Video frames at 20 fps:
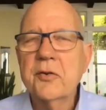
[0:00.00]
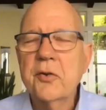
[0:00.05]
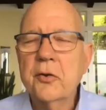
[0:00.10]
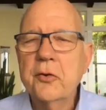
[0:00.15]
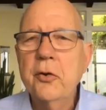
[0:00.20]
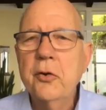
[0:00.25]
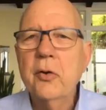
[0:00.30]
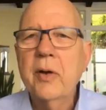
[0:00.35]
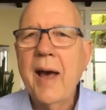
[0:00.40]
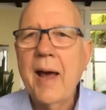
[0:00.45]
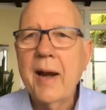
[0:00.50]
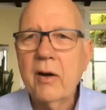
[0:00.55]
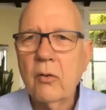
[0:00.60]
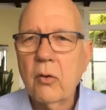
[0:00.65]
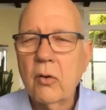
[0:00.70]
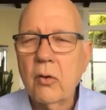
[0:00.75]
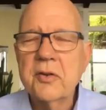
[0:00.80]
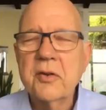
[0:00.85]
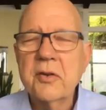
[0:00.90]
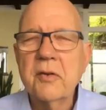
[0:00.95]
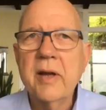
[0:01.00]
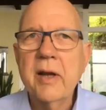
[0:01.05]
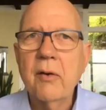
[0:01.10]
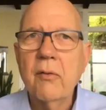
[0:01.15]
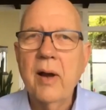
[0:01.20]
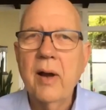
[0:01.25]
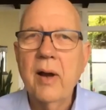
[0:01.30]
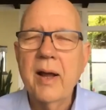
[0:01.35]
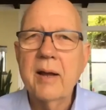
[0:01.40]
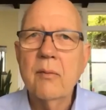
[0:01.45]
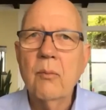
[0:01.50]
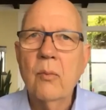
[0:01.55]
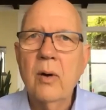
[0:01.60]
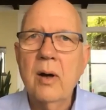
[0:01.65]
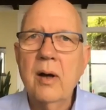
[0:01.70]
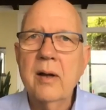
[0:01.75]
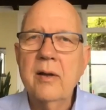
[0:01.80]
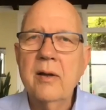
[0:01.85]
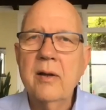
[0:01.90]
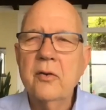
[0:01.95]
two categories of E-rate.
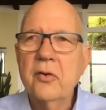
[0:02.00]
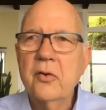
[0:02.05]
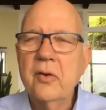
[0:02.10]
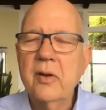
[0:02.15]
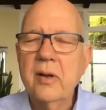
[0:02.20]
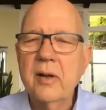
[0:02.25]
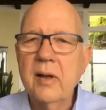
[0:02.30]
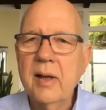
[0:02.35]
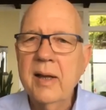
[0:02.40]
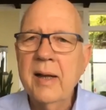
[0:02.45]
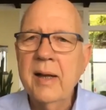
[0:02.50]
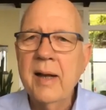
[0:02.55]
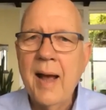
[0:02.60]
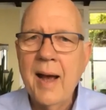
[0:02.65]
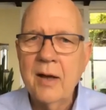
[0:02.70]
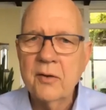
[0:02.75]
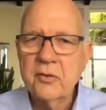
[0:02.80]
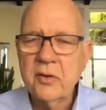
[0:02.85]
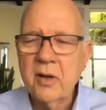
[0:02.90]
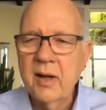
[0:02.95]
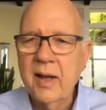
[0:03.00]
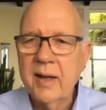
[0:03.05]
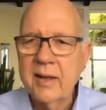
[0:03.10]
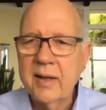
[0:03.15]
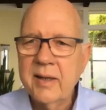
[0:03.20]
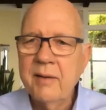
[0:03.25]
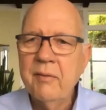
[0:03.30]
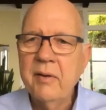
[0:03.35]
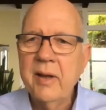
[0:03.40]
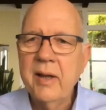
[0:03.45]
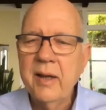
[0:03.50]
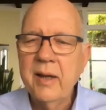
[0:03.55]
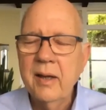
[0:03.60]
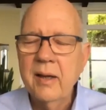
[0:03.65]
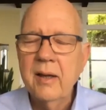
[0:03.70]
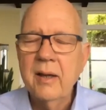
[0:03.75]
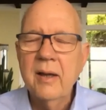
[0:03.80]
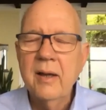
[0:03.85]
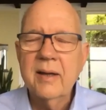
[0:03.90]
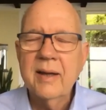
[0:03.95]
One is the in-house connectivity,
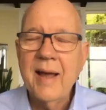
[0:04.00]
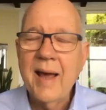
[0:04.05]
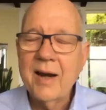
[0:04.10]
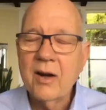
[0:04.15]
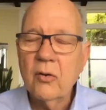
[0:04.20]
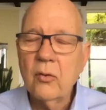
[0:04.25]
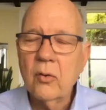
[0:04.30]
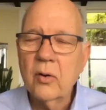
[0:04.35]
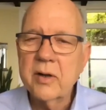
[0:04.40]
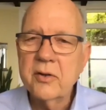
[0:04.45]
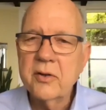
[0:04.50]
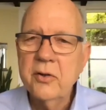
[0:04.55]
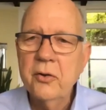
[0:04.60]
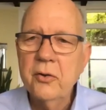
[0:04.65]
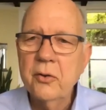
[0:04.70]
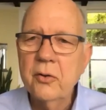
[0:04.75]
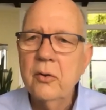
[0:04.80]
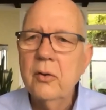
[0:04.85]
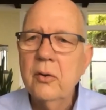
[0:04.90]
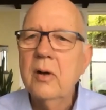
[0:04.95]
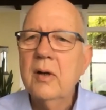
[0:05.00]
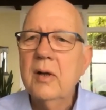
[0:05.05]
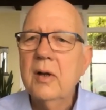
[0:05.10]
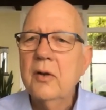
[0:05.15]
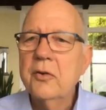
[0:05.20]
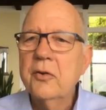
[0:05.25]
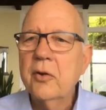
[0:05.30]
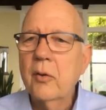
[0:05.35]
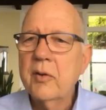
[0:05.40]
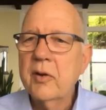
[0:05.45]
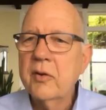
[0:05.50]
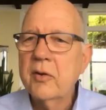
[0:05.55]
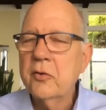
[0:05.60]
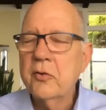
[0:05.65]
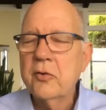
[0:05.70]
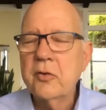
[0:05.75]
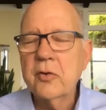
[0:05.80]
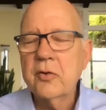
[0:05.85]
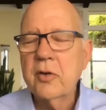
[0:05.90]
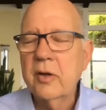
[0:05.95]
category 2. So this is
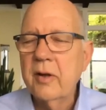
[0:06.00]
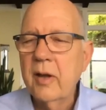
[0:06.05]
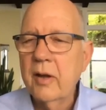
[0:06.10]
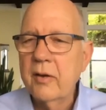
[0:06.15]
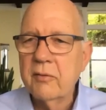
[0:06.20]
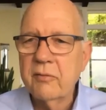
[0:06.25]
just another